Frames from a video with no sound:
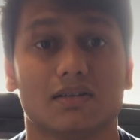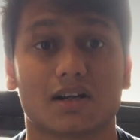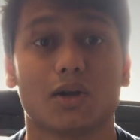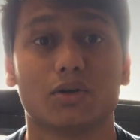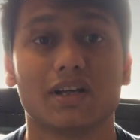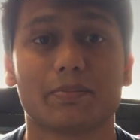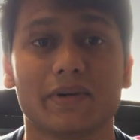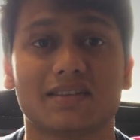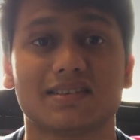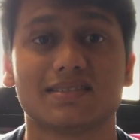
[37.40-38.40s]
The clothing
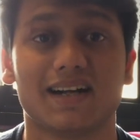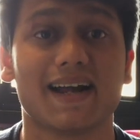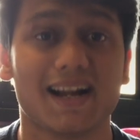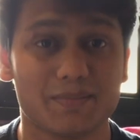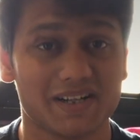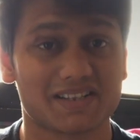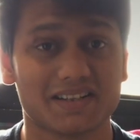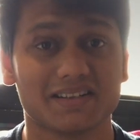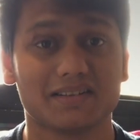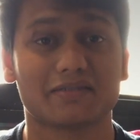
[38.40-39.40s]
pieces that I'll mention
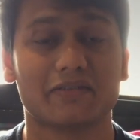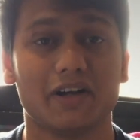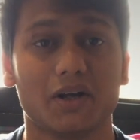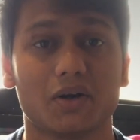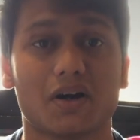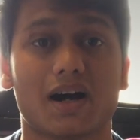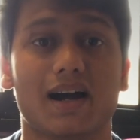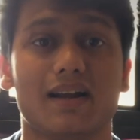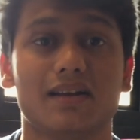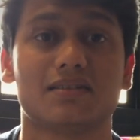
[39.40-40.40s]
in this video,
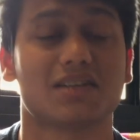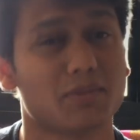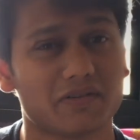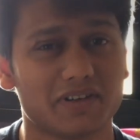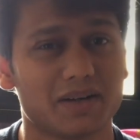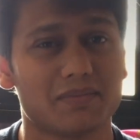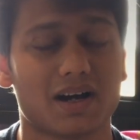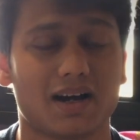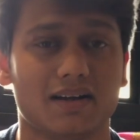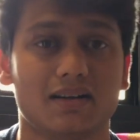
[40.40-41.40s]
some of them
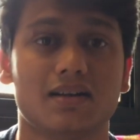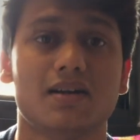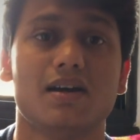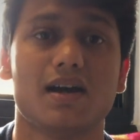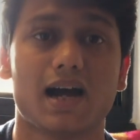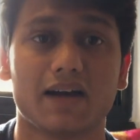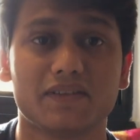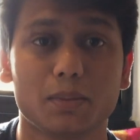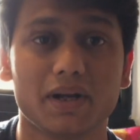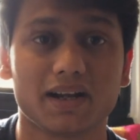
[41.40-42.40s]
I'll have
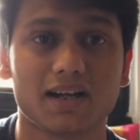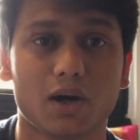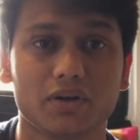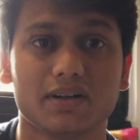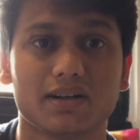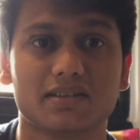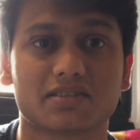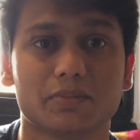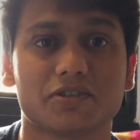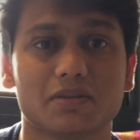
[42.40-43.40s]
them linked down in the
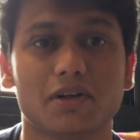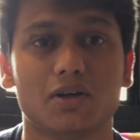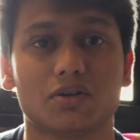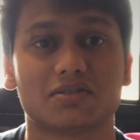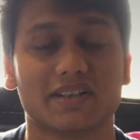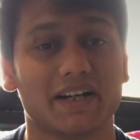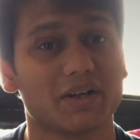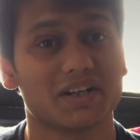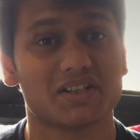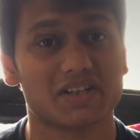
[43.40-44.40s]
description below so that you
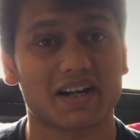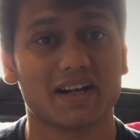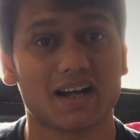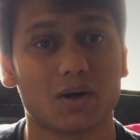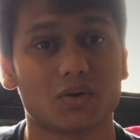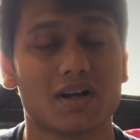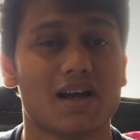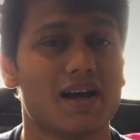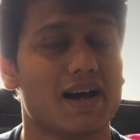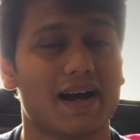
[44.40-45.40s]
can check it out.
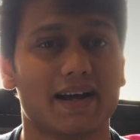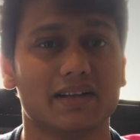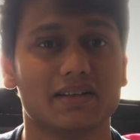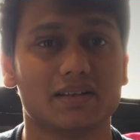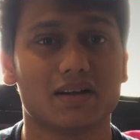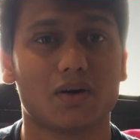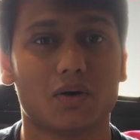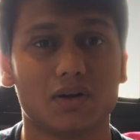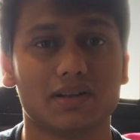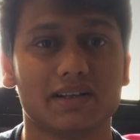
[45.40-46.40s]
And
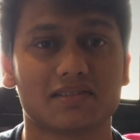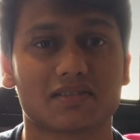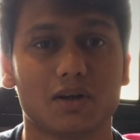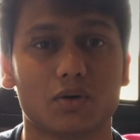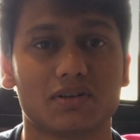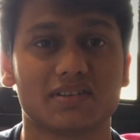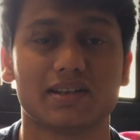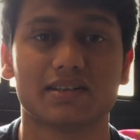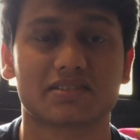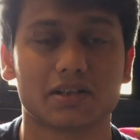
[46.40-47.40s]
all these clothes in
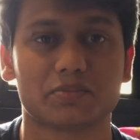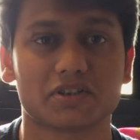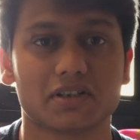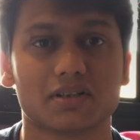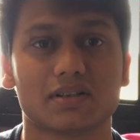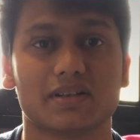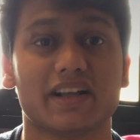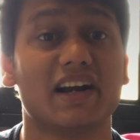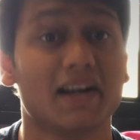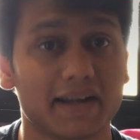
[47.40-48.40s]
the description,
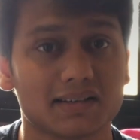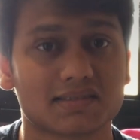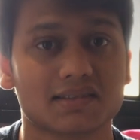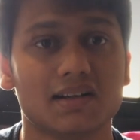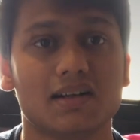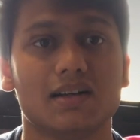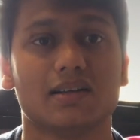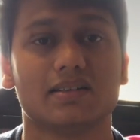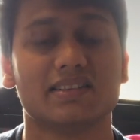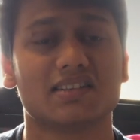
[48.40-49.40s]
their links,
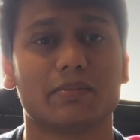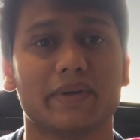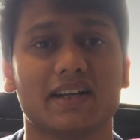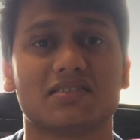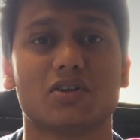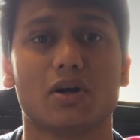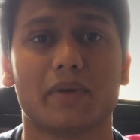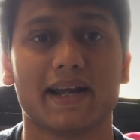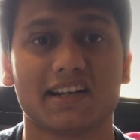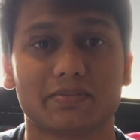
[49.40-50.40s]
these are based on
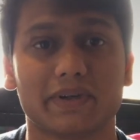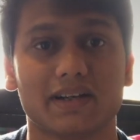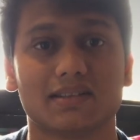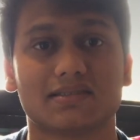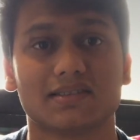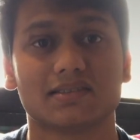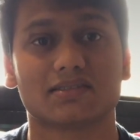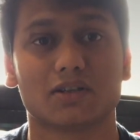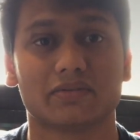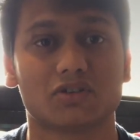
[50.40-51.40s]
my
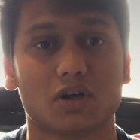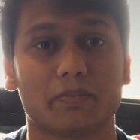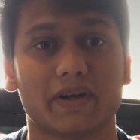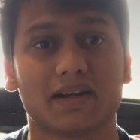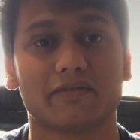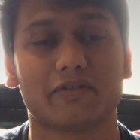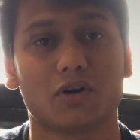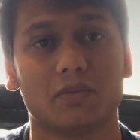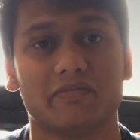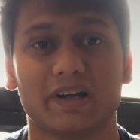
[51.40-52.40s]
experiences of shopping
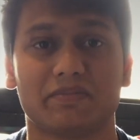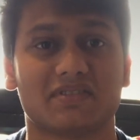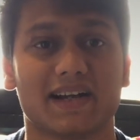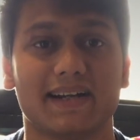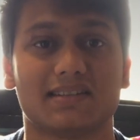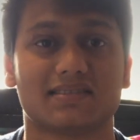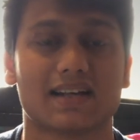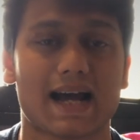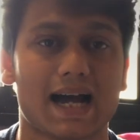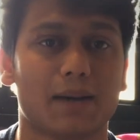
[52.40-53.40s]
from websites,
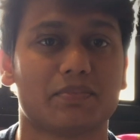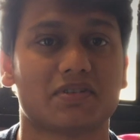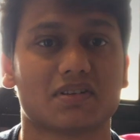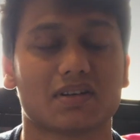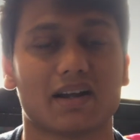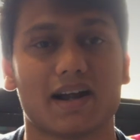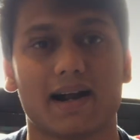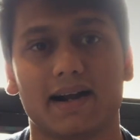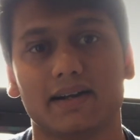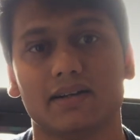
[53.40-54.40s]
apps
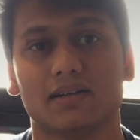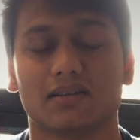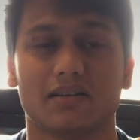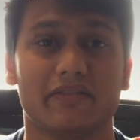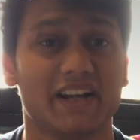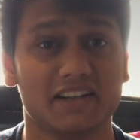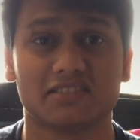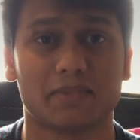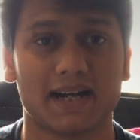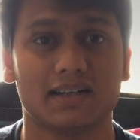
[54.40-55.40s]
and various
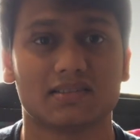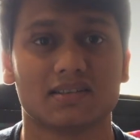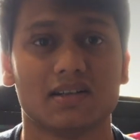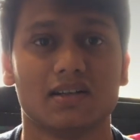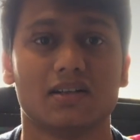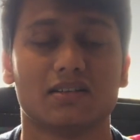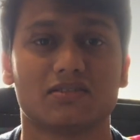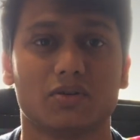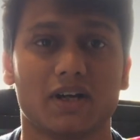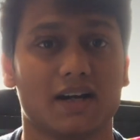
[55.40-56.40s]
brands.
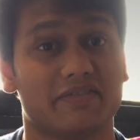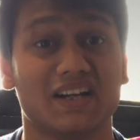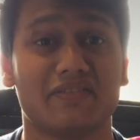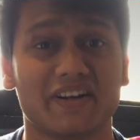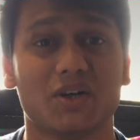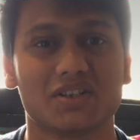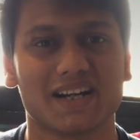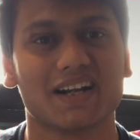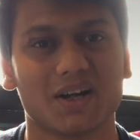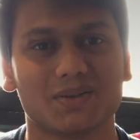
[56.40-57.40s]
So yeah, feel free to
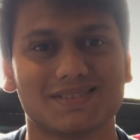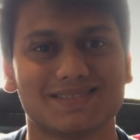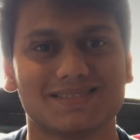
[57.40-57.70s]
check it out.